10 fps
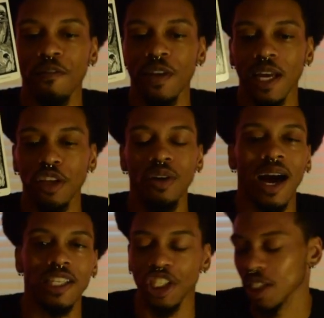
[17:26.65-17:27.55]
feel like you
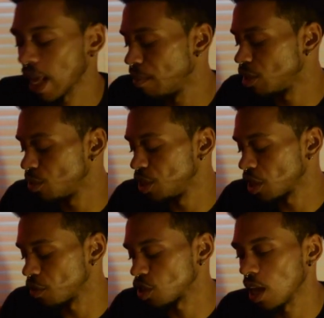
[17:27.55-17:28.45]
guys just came into each
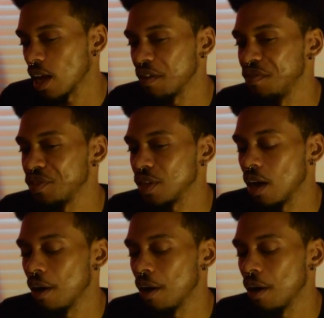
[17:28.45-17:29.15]
other's lives